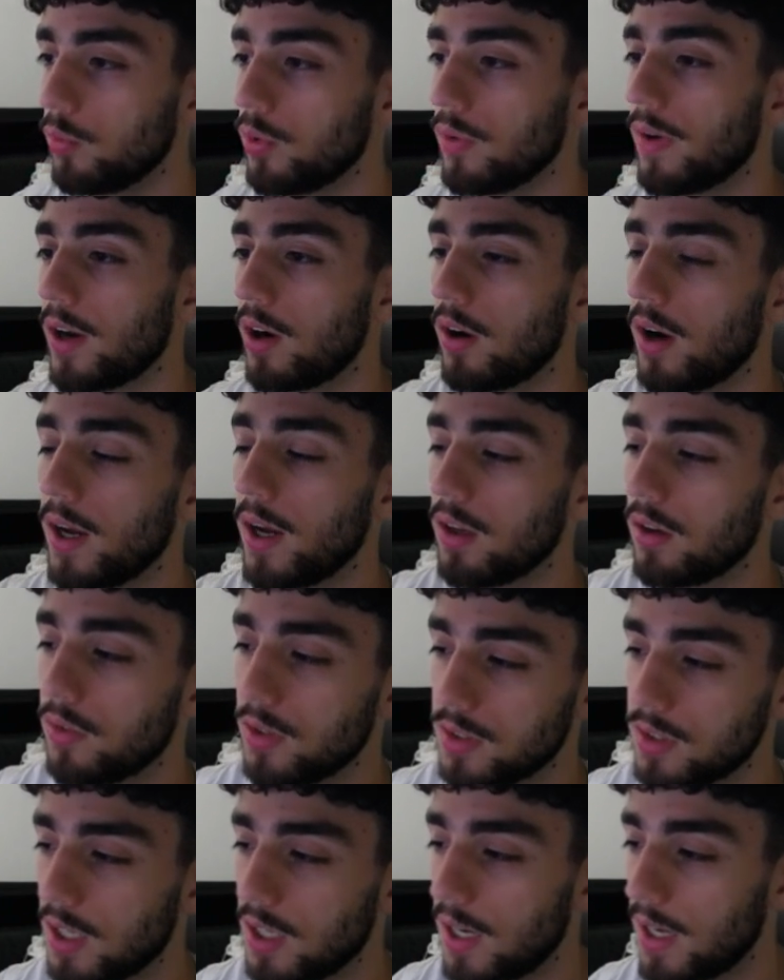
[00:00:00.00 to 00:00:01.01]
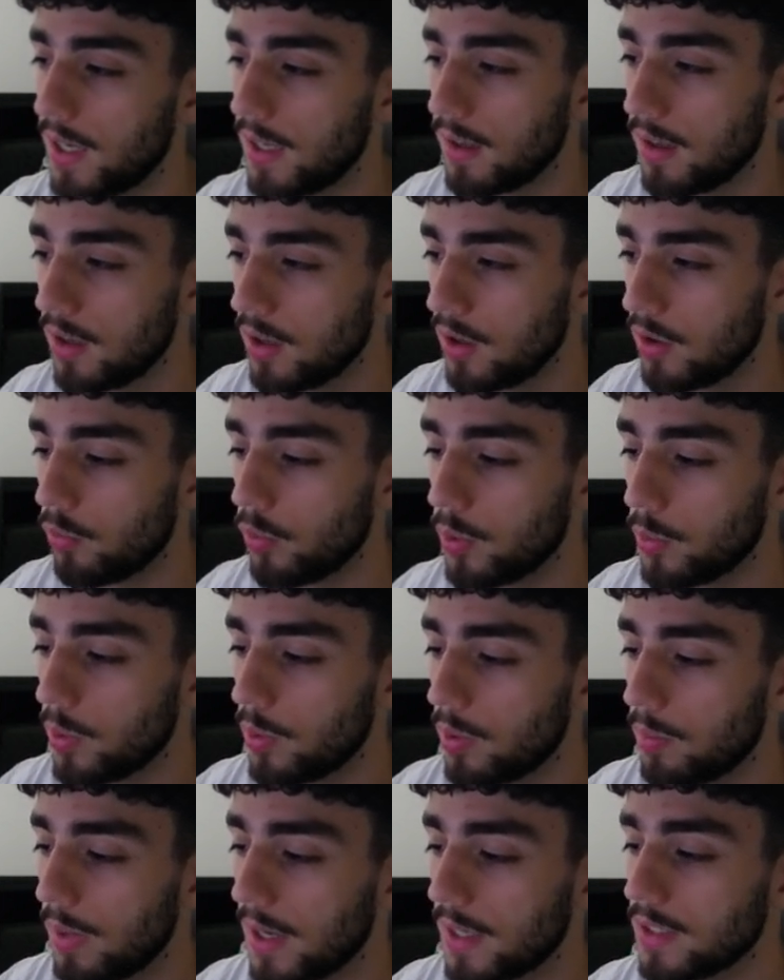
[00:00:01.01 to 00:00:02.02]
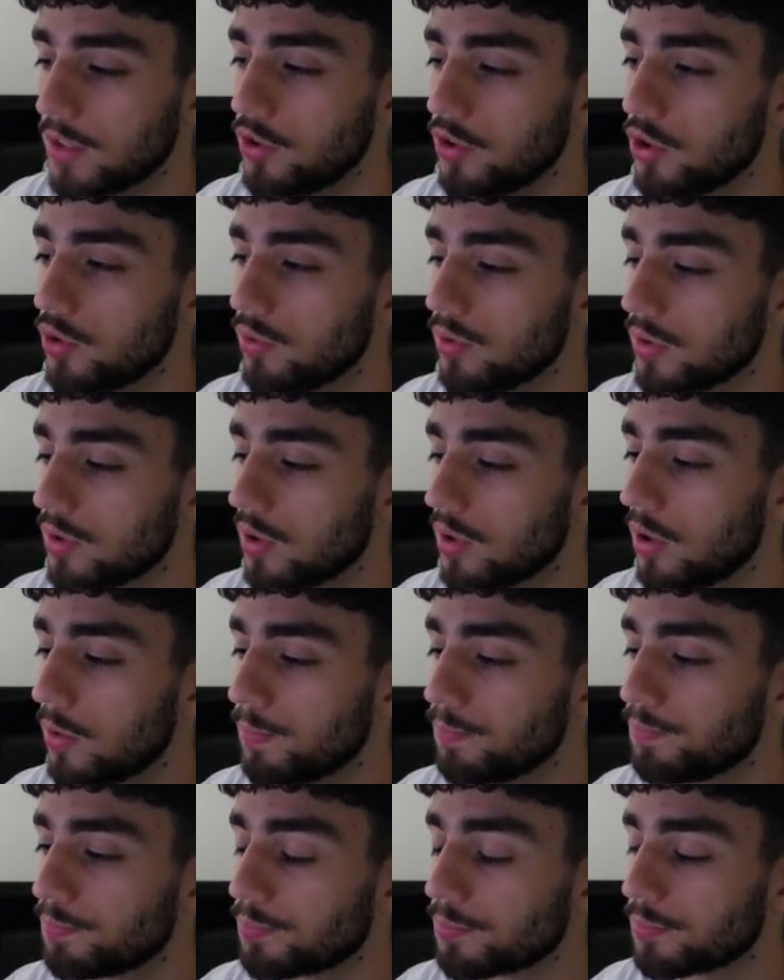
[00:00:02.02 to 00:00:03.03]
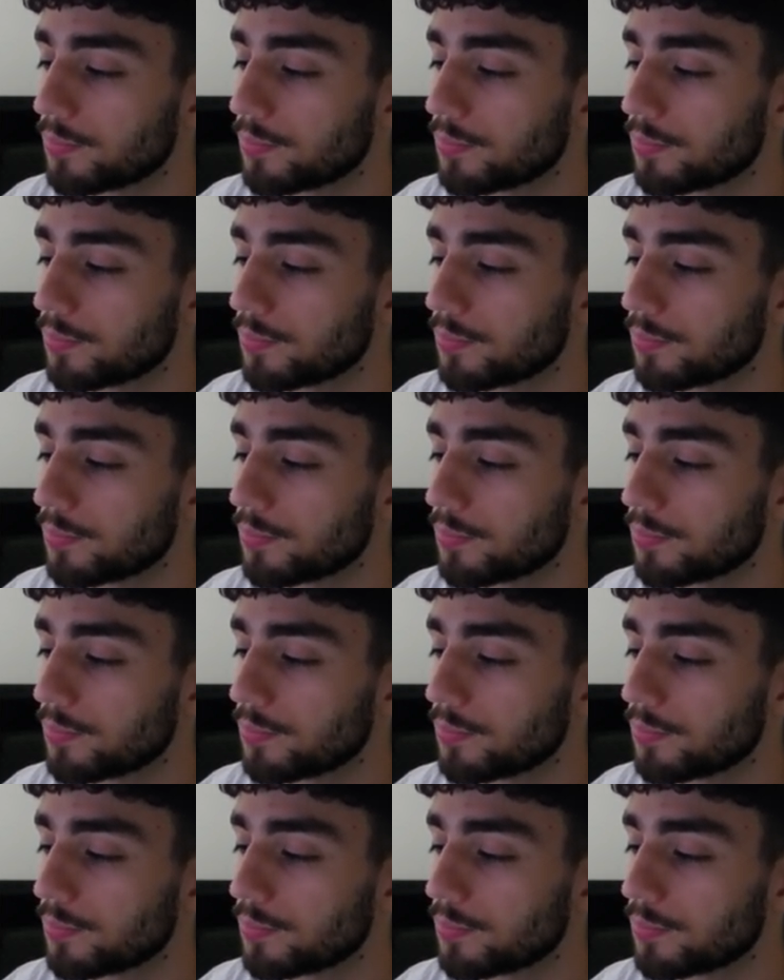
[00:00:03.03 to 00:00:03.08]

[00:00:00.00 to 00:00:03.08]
we've had our eye on this high when we were back in June. So